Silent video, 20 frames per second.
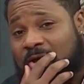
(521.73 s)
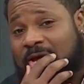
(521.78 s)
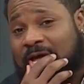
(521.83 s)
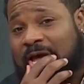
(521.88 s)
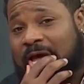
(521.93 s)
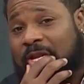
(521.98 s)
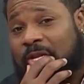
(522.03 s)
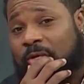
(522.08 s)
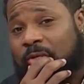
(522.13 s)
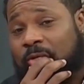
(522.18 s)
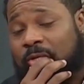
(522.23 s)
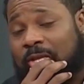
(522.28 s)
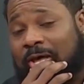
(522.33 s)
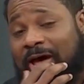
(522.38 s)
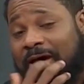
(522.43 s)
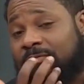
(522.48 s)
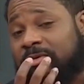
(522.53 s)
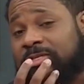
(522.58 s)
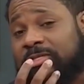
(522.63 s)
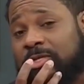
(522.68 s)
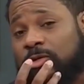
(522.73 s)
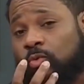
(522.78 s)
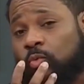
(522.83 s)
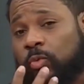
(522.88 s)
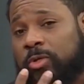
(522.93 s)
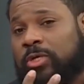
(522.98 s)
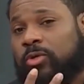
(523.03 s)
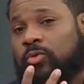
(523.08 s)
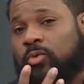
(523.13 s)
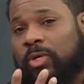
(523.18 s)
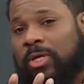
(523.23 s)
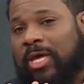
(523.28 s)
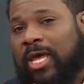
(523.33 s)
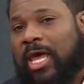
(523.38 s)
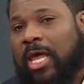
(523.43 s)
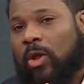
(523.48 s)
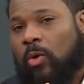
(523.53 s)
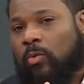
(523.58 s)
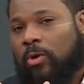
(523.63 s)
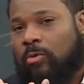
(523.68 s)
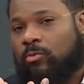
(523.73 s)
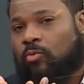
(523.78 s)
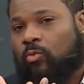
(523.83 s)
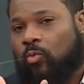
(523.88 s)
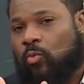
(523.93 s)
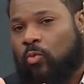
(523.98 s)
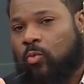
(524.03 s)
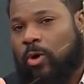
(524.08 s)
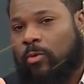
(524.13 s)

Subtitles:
This wasn't just about silencing Malcolm.